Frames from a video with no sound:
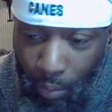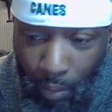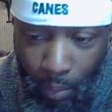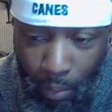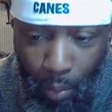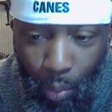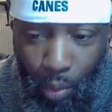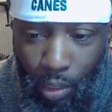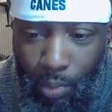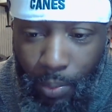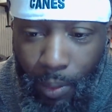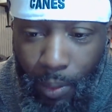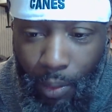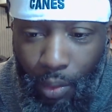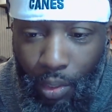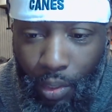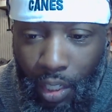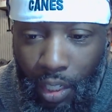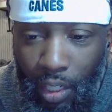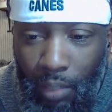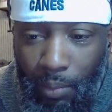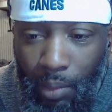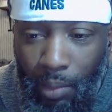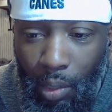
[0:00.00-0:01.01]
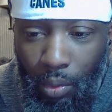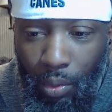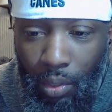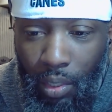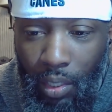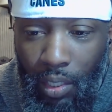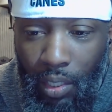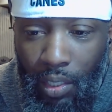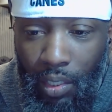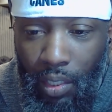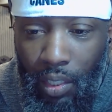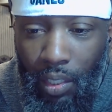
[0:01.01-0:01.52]
remember who the special team coach
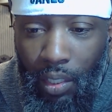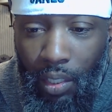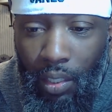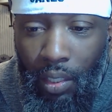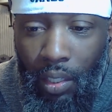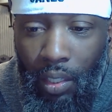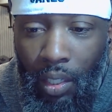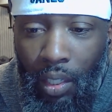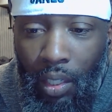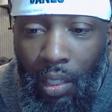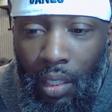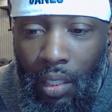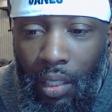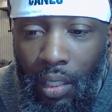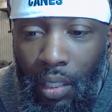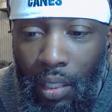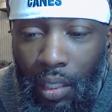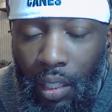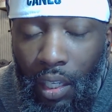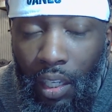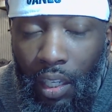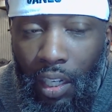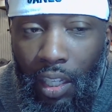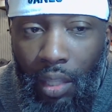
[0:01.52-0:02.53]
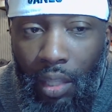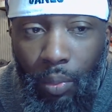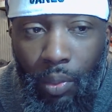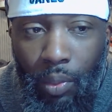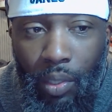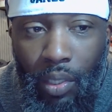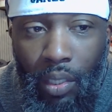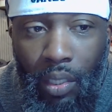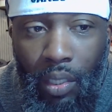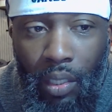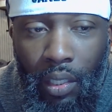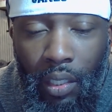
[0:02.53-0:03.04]
is neither. Kenneth,
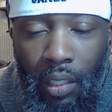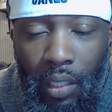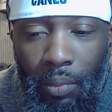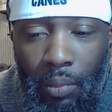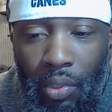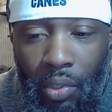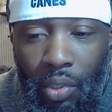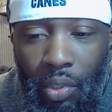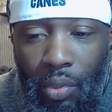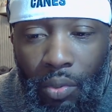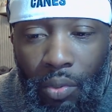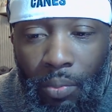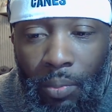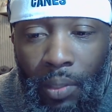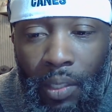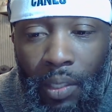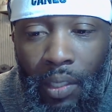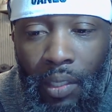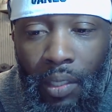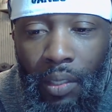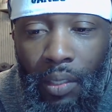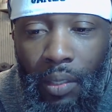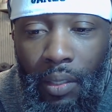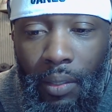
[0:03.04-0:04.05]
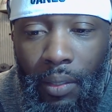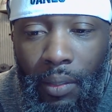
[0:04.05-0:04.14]
what's good with you, man?